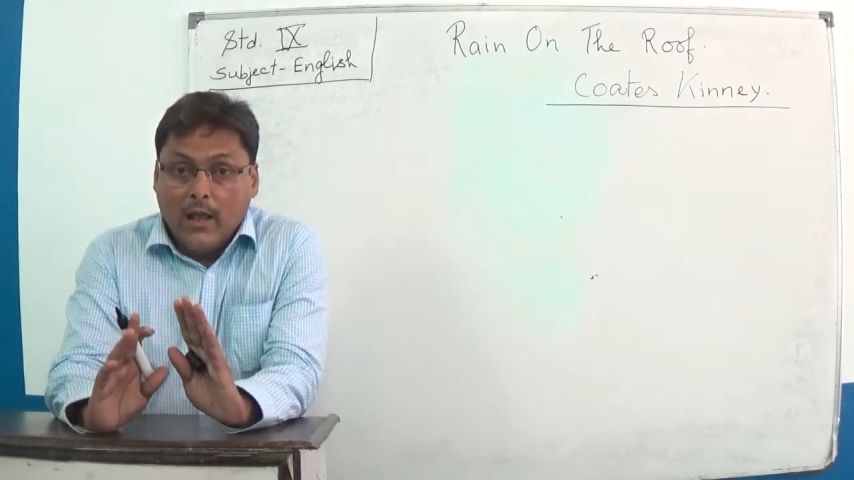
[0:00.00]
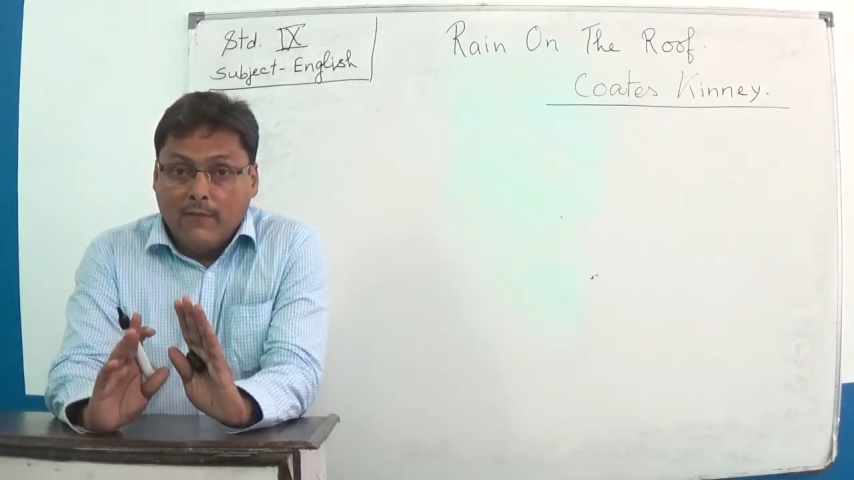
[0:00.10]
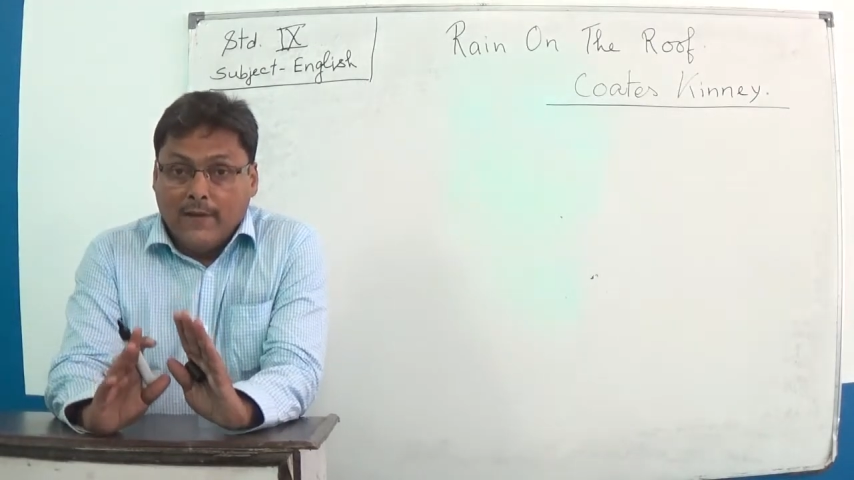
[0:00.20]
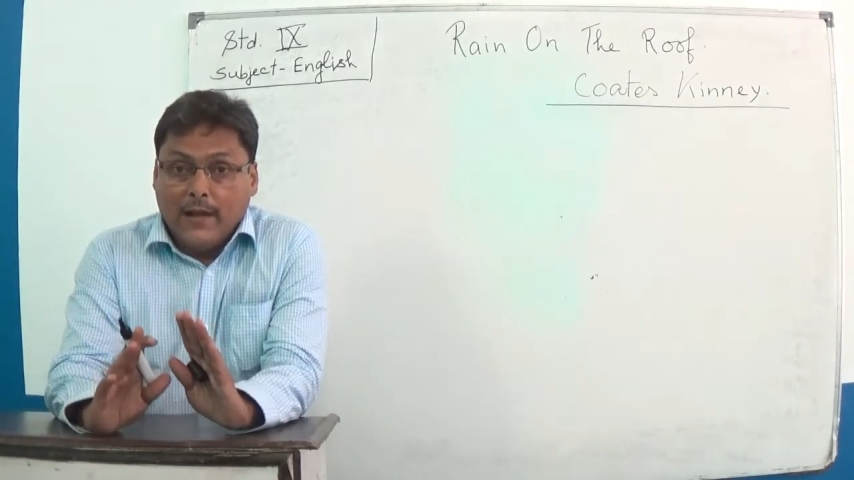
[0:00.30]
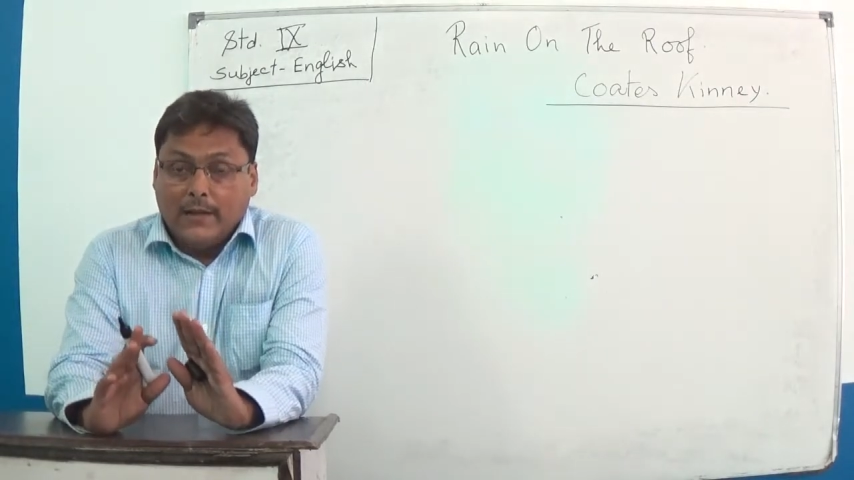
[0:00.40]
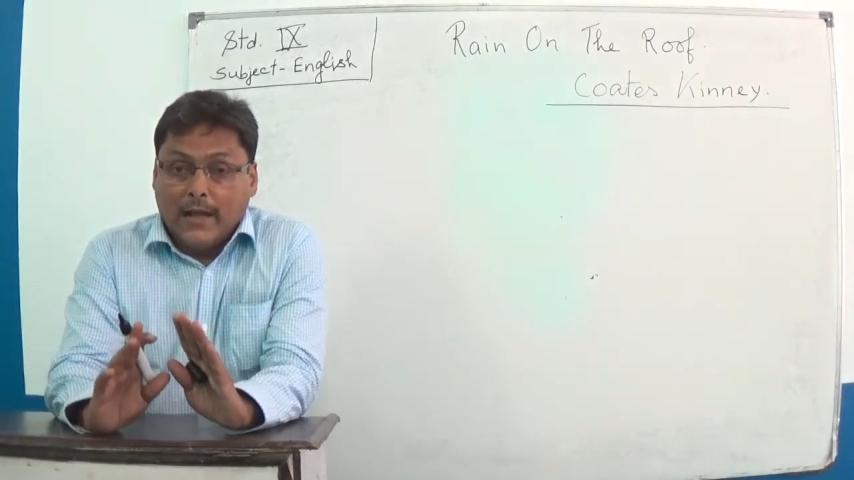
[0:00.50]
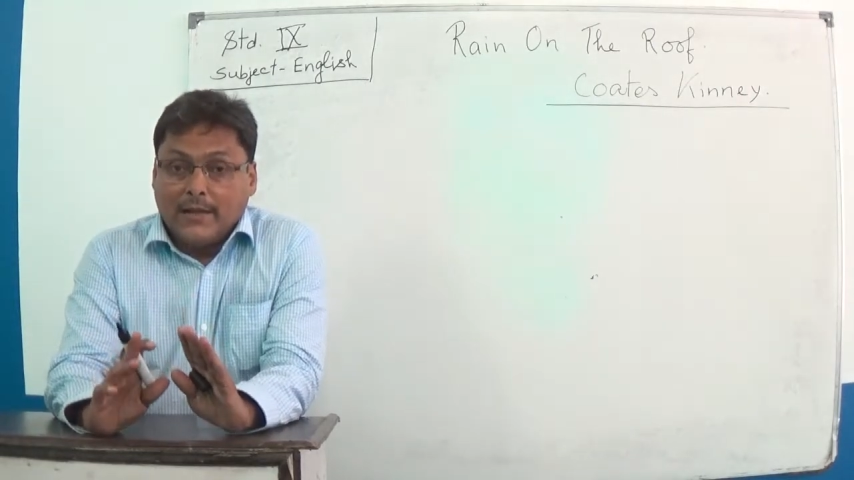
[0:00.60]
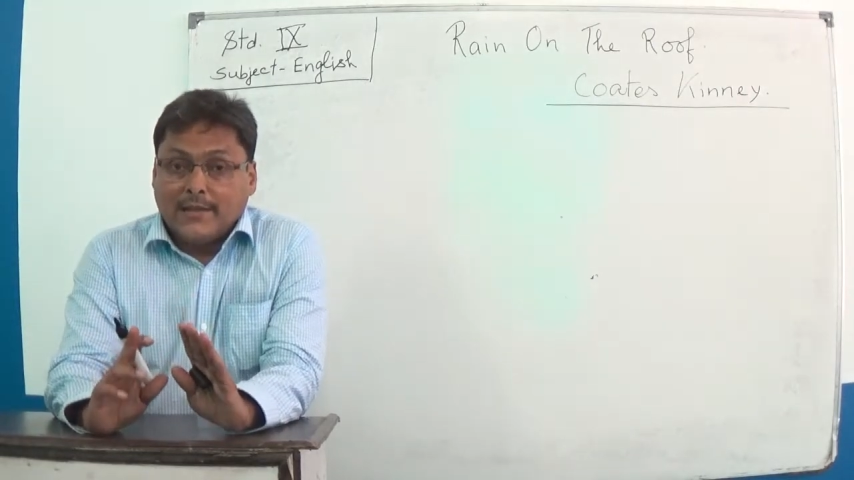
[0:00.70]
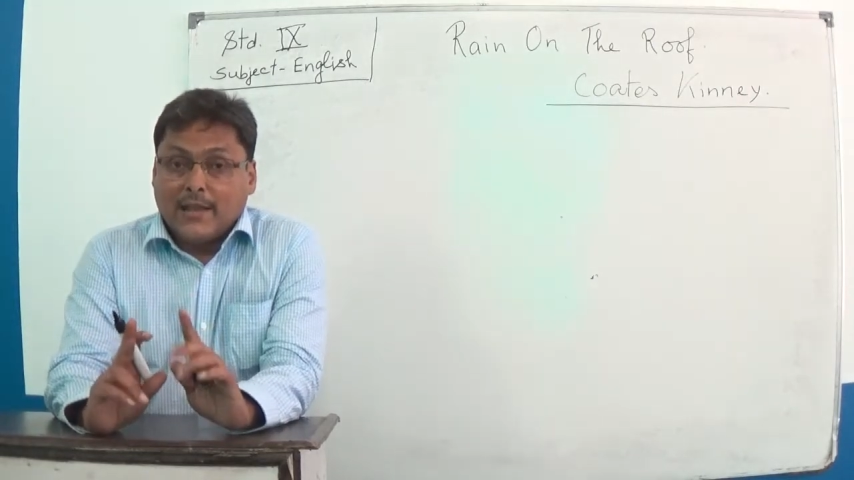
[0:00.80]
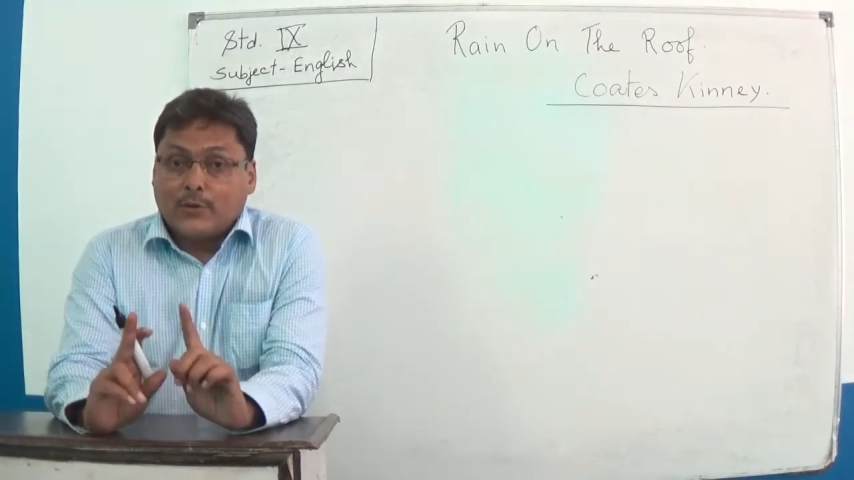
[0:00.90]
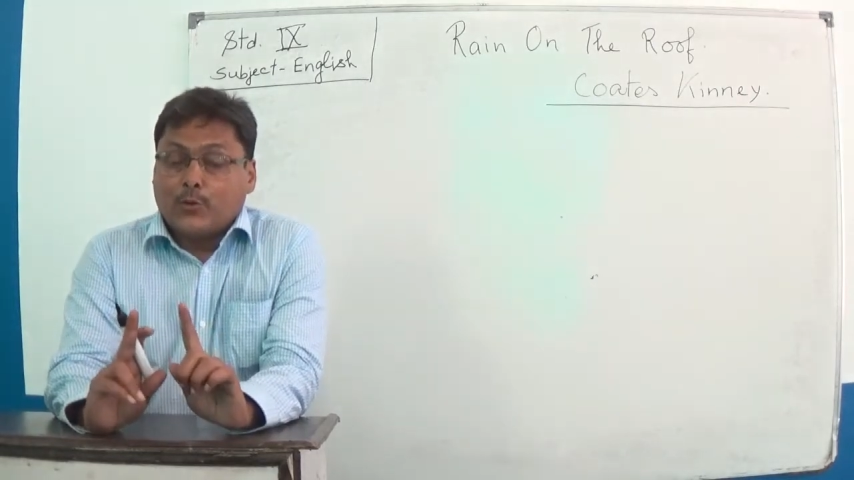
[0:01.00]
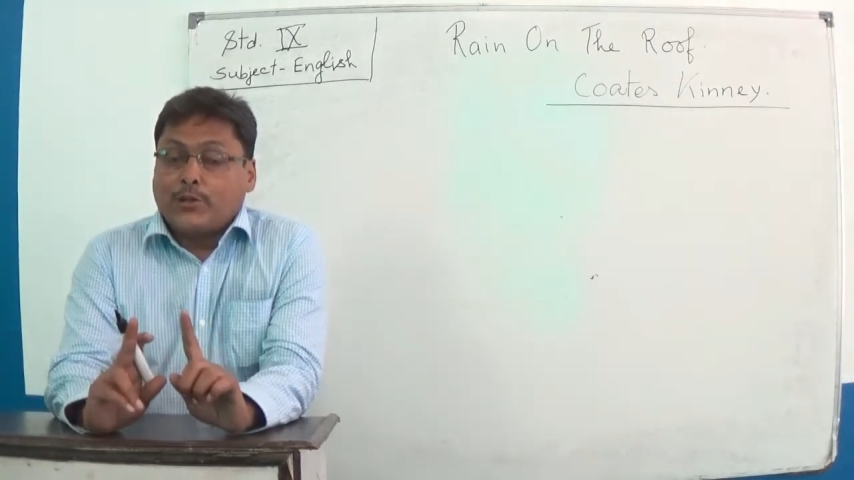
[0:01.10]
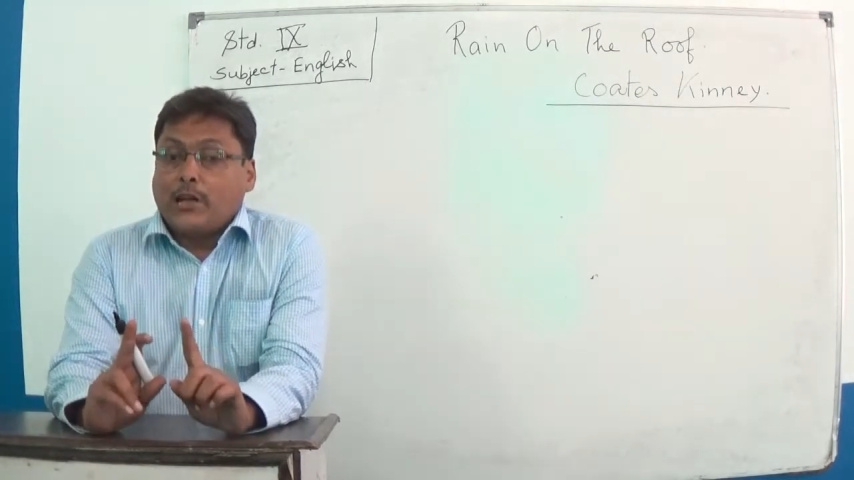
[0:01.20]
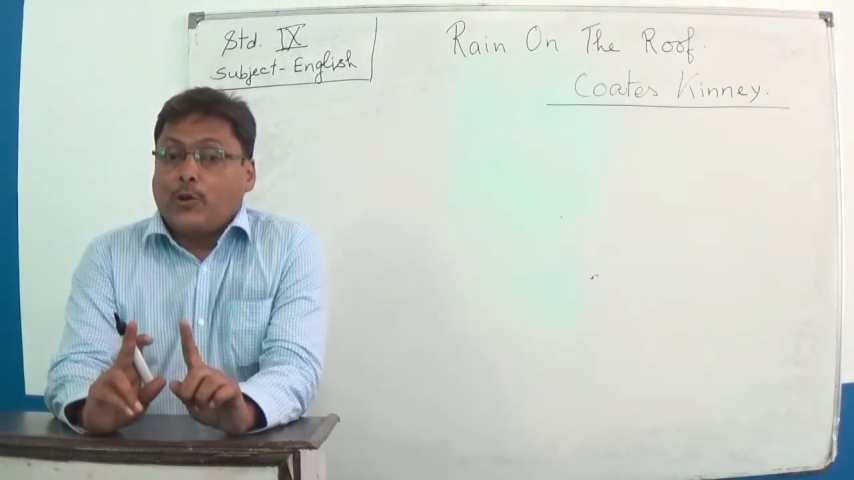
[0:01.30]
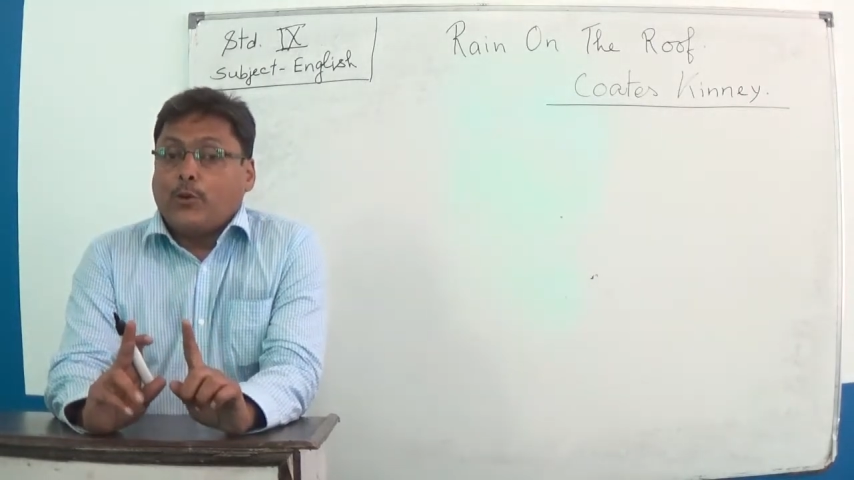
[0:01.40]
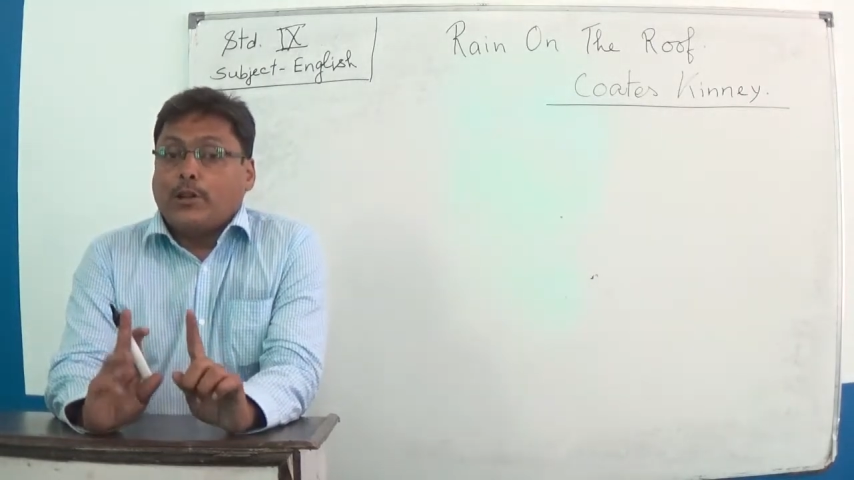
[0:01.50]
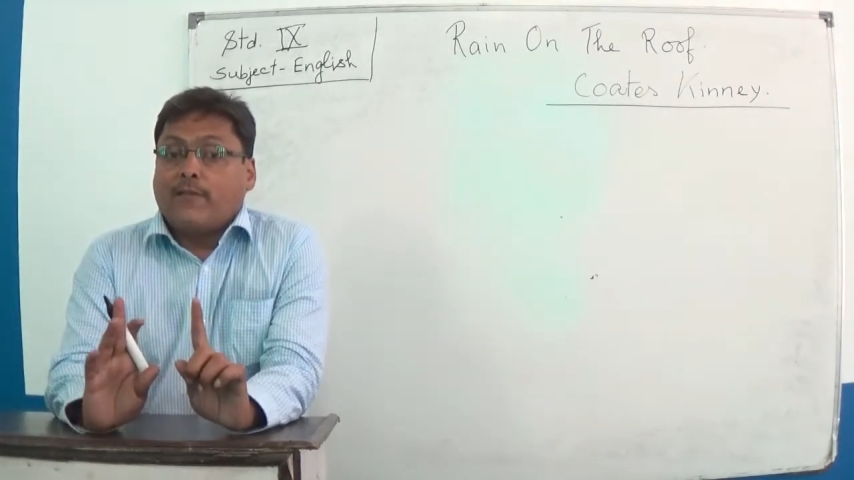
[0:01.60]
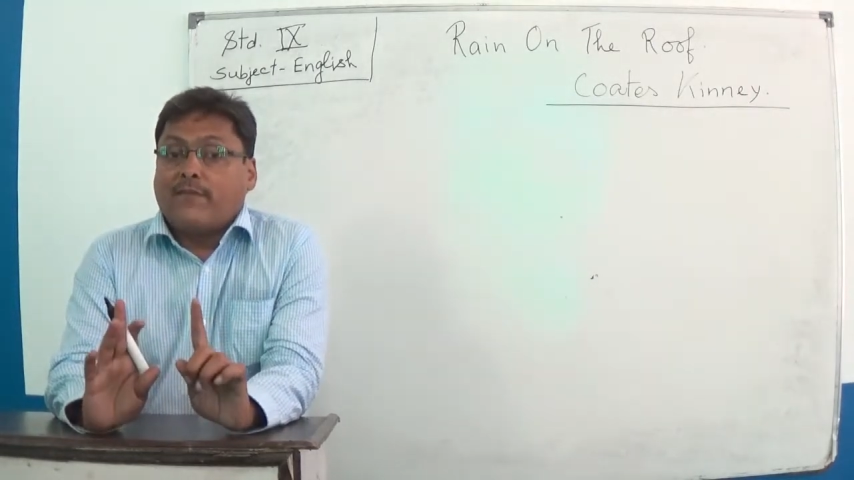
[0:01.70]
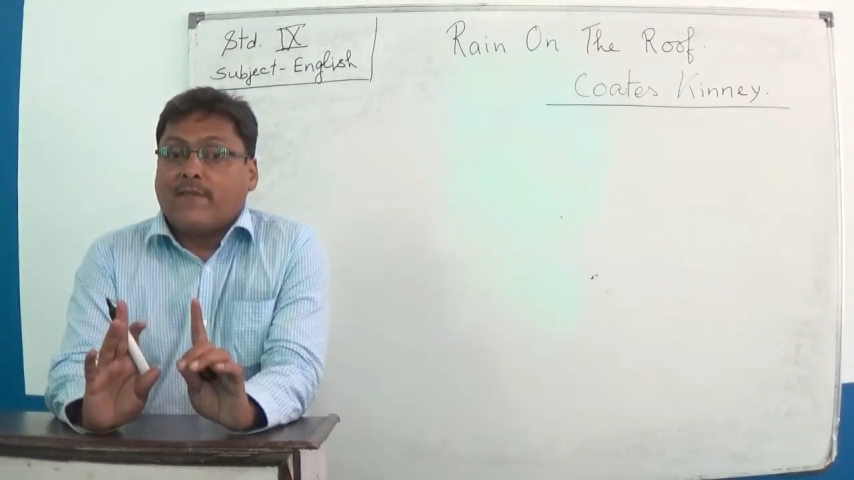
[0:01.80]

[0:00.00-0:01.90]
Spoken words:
feeling that is associated with the